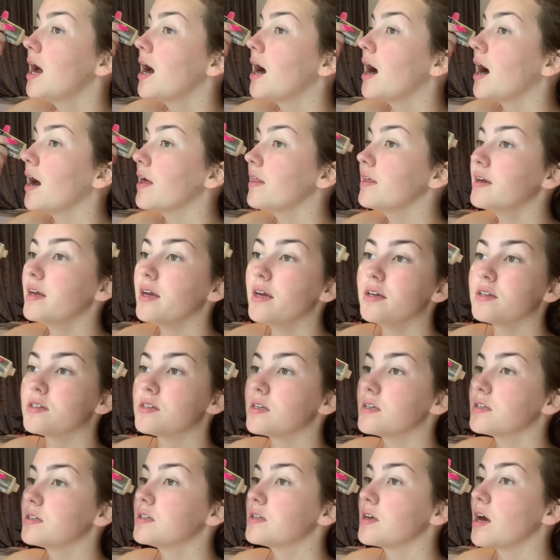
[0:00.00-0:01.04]
I think it is
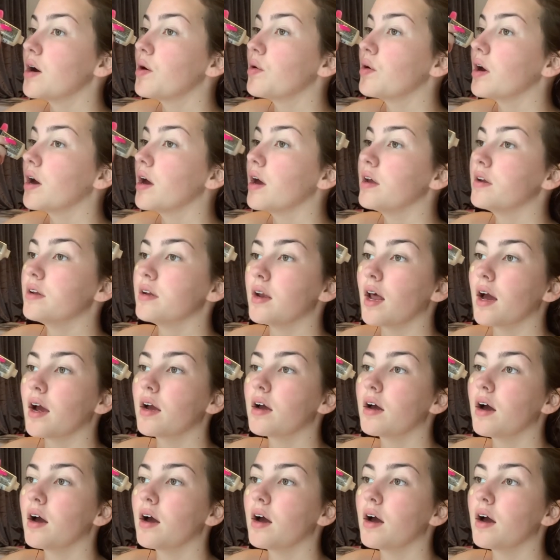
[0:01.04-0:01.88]
so good. Like,